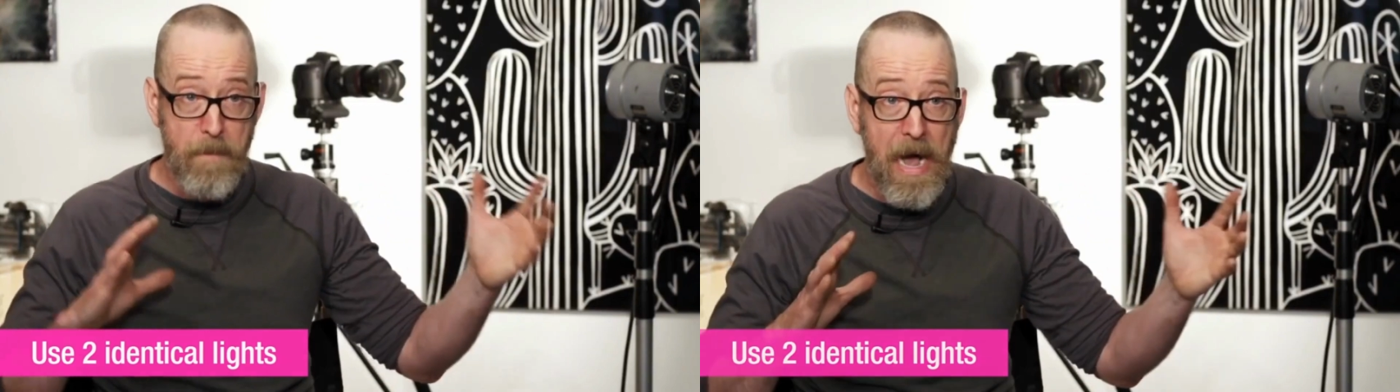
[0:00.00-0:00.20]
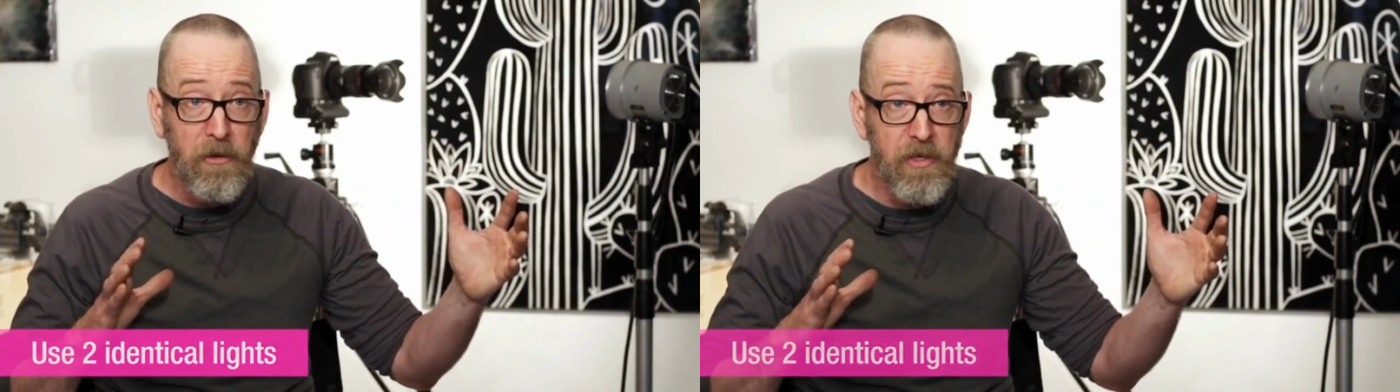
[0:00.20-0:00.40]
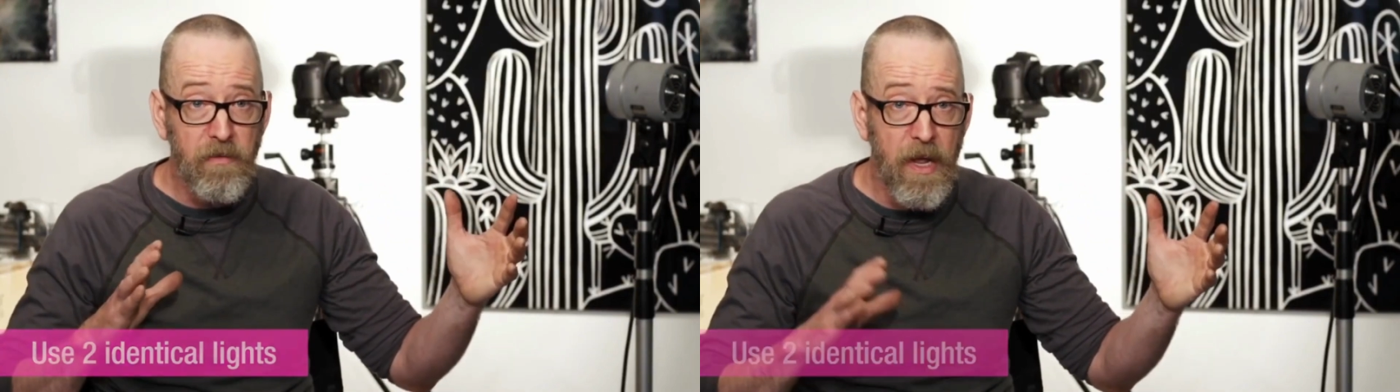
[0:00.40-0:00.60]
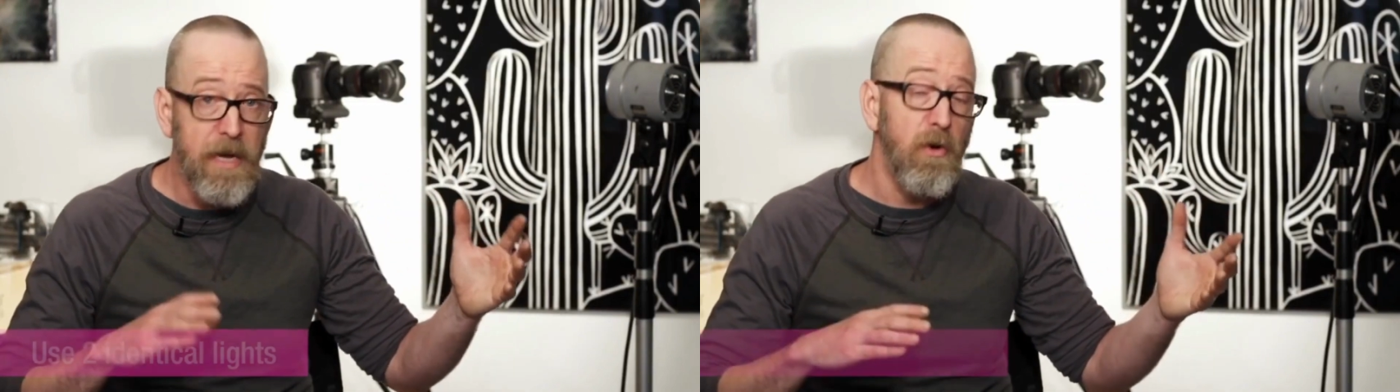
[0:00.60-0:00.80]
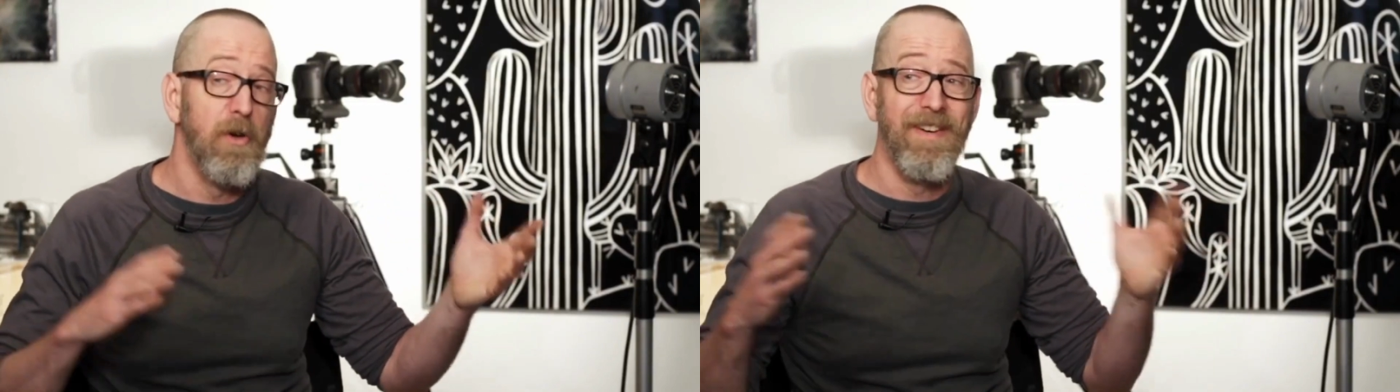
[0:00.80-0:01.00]
amounts of
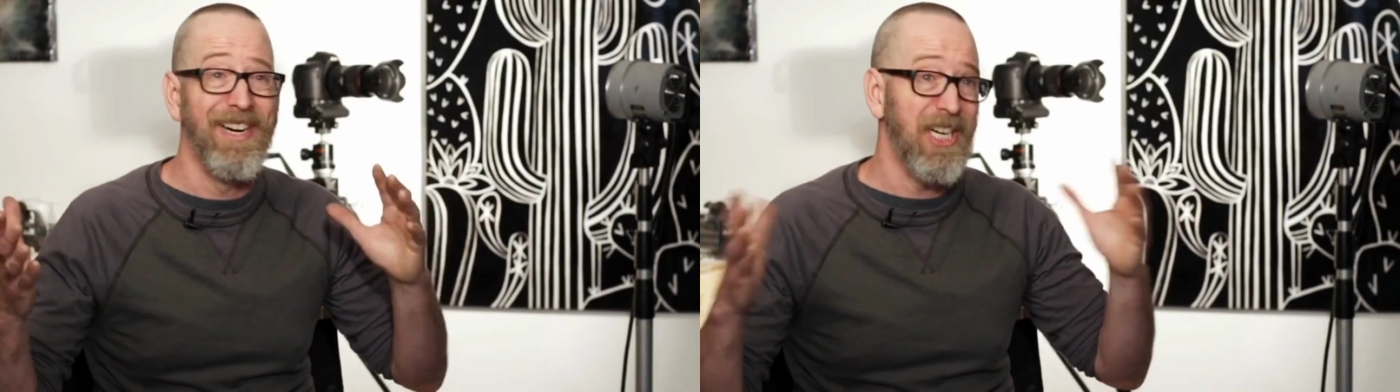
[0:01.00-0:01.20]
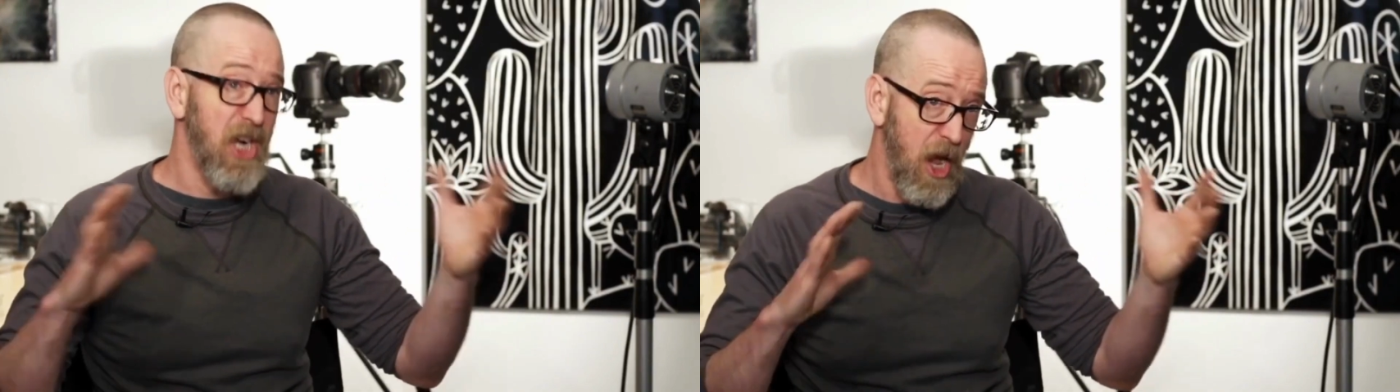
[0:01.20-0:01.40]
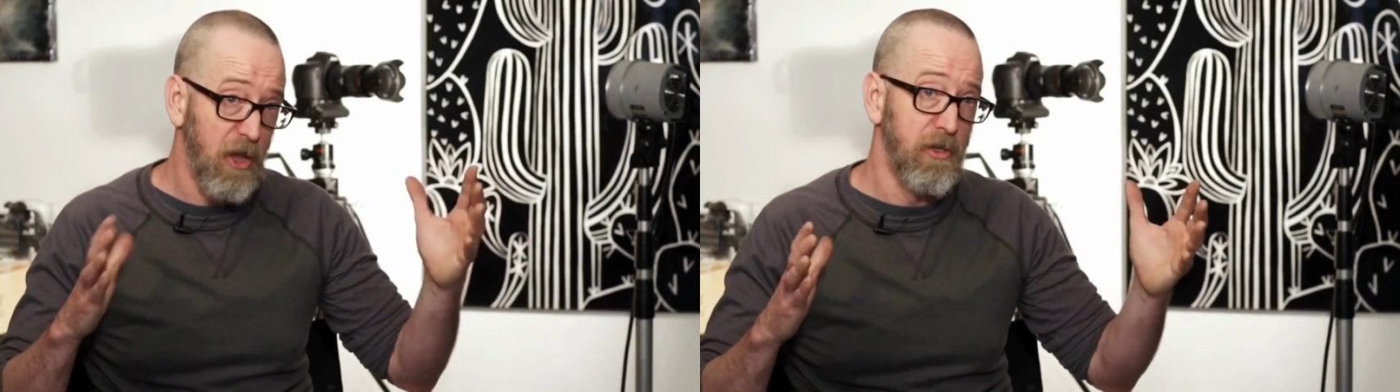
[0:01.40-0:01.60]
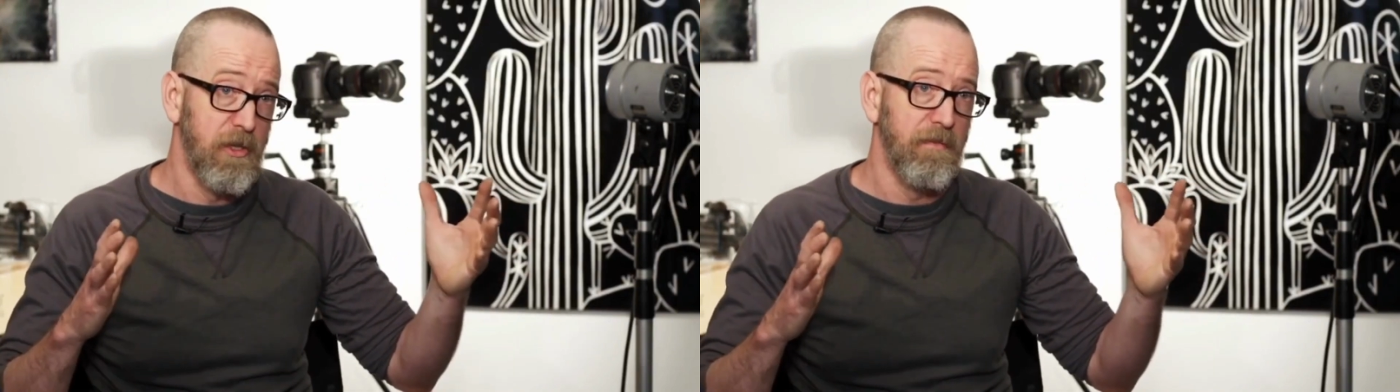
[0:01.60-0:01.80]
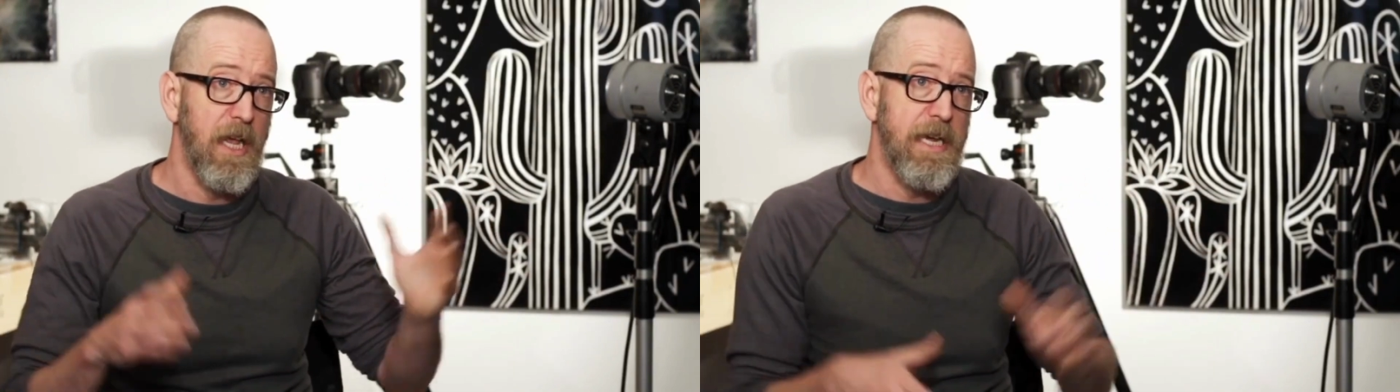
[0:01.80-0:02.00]
light or different
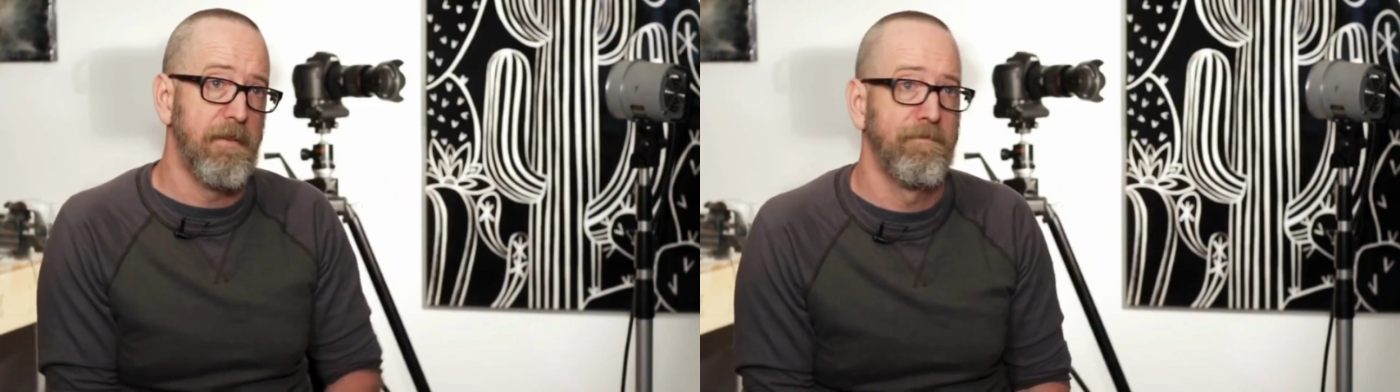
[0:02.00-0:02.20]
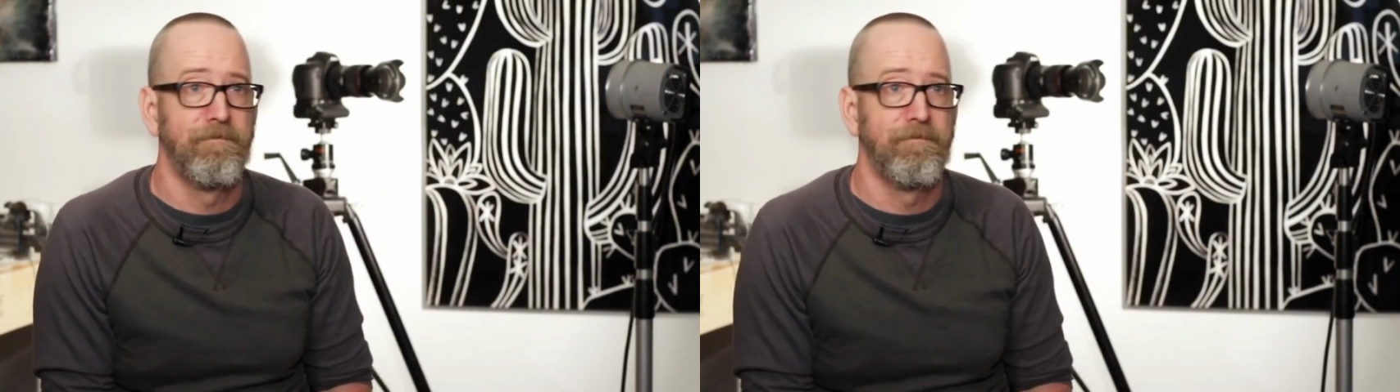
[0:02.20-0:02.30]
colors of light.